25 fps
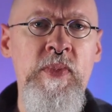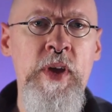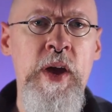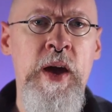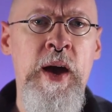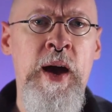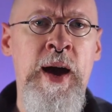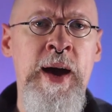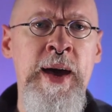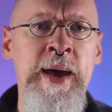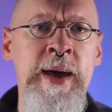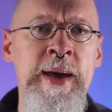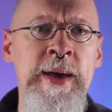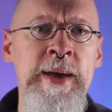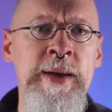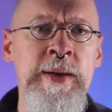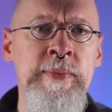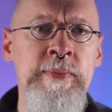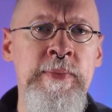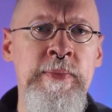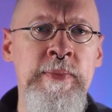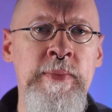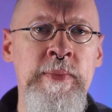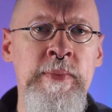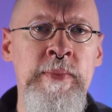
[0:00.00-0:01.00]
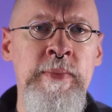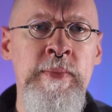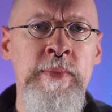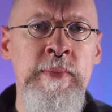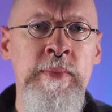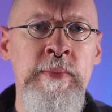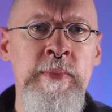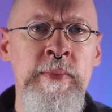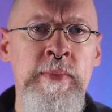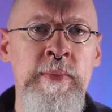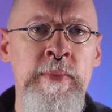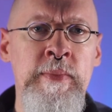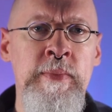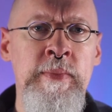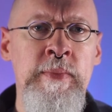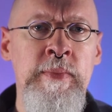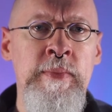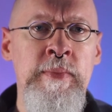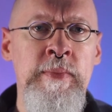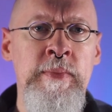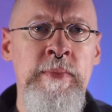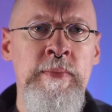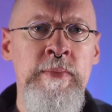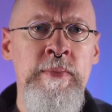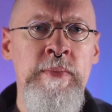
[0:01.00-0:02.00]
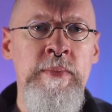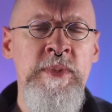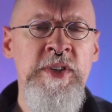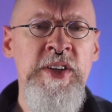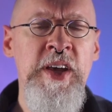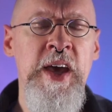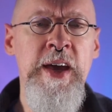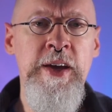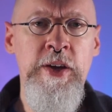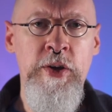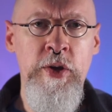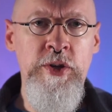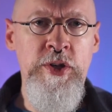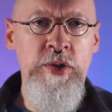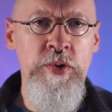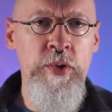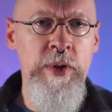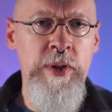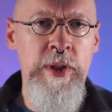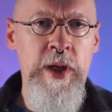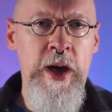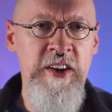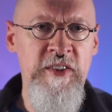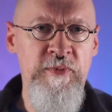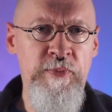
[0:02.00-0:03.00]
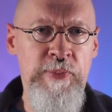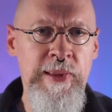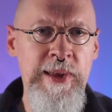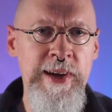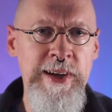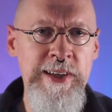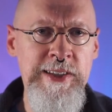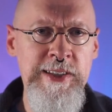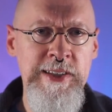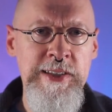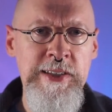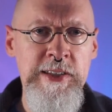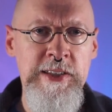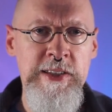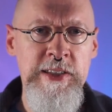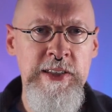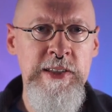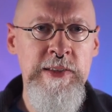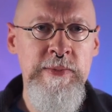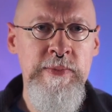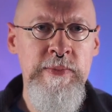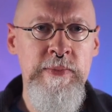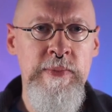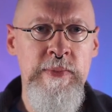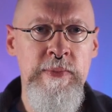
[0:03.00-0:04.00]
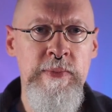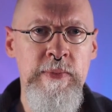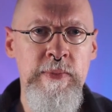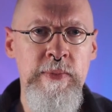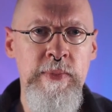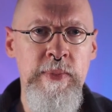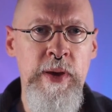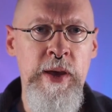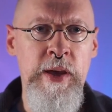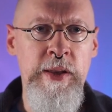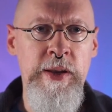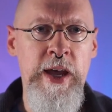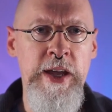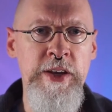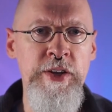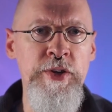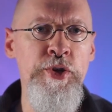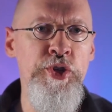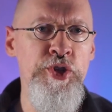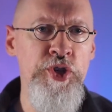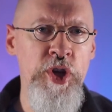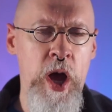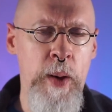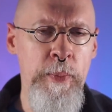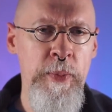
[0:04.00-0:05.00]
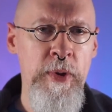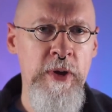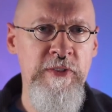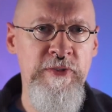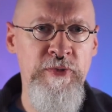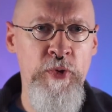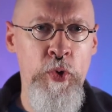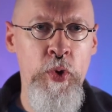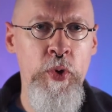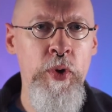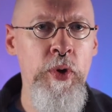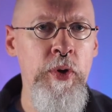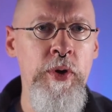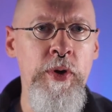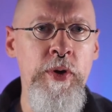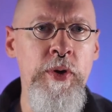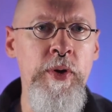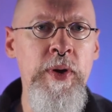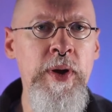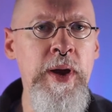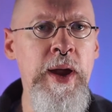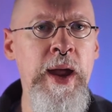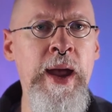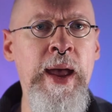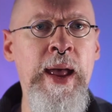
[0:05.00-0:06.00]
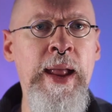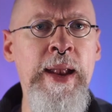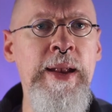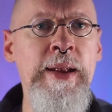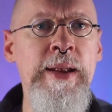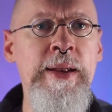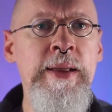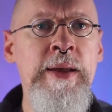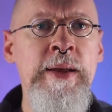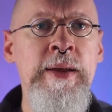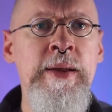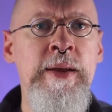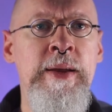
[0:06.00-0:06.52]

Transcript: I take her to a lot of places, and I do shopping for her, and